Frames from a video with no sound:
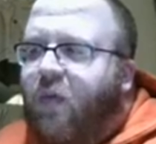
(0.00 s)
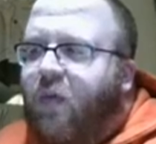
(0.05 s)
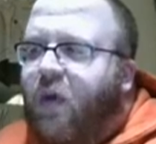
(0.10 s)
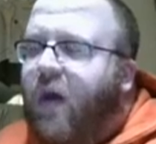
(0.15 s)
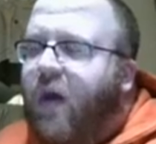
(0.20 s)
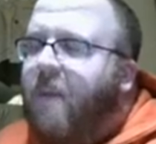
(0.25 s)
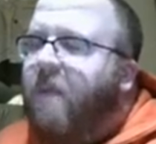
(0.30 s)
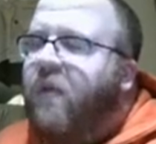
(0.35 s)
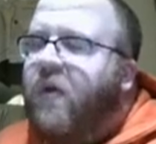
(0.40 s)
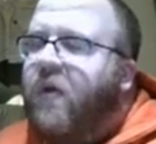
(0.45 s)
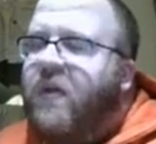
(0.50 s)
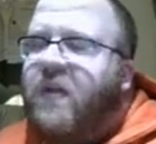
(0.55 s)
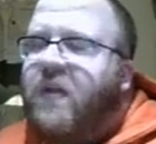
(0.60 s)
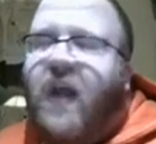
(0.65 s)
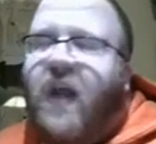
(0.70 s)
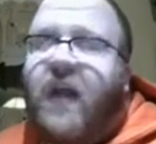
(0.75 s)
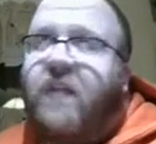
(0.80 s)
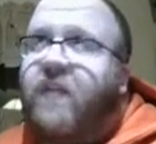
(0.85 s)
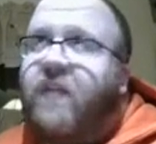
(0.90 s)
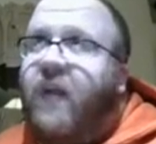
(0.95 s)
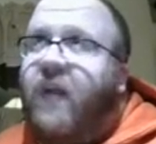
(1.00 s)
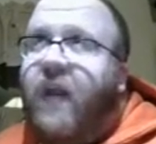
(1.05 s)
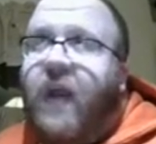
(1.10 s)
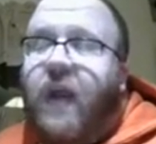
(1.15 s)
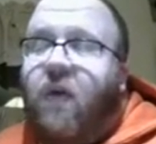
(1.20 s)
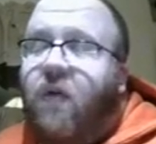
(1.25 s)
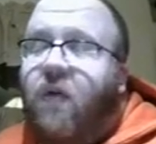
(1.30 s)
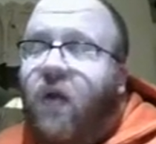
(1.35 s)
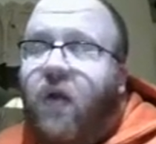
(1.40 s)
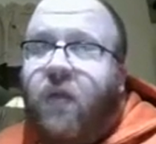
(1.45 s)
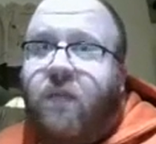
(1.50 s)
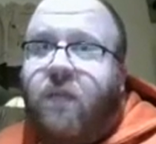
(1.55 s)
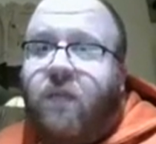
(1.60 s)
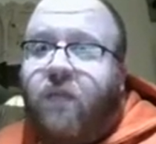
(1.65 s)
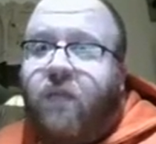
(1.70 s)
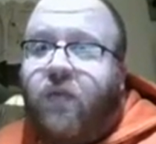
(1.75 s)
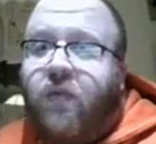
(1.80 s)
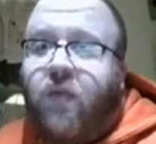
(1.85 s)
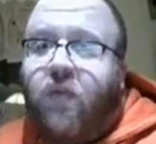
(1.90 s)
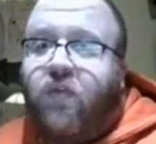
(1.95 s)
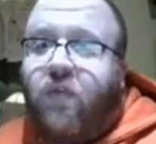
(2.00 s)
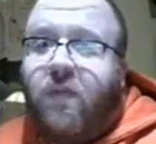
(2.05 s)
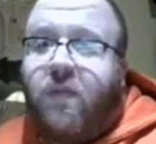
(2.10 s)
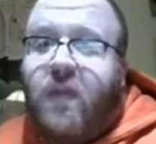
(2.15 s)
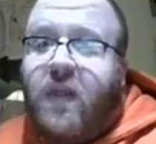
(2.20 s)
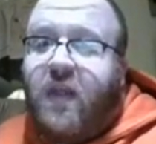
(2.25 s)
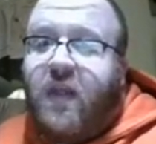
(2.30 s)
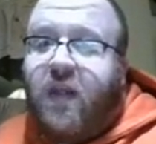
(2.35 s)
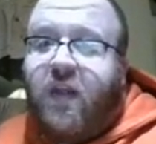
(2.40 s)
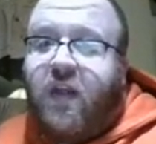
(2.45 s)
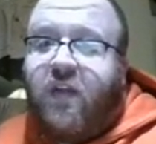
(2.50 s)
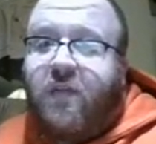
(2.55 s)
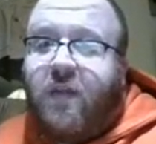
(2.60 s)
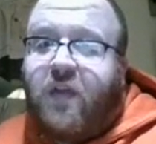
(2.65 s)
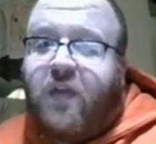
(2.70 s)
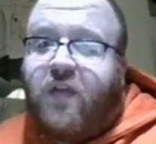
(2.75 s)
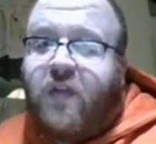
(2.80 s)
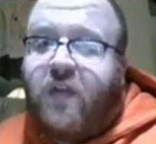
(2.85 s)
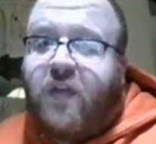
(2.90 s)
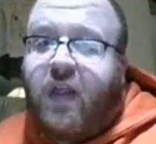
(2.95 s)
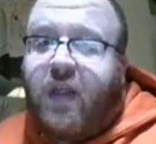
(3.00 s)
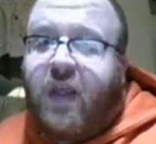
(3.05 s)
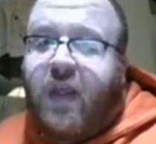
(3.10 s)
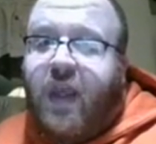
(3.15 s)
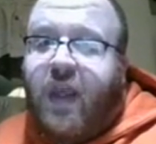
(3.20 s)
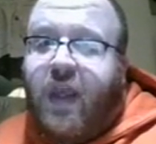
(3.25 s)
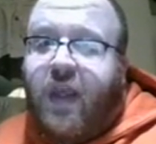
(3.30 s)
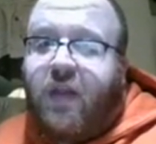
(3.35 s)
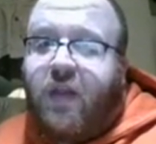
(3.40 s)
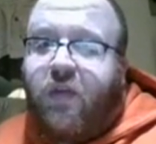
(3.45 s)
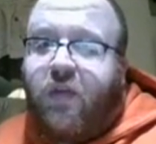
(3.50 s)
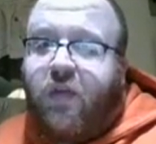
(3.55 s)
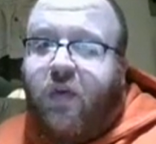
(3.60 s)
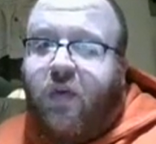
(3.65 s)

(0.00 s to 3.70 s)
well, I'm putting content out on social media as much as I can.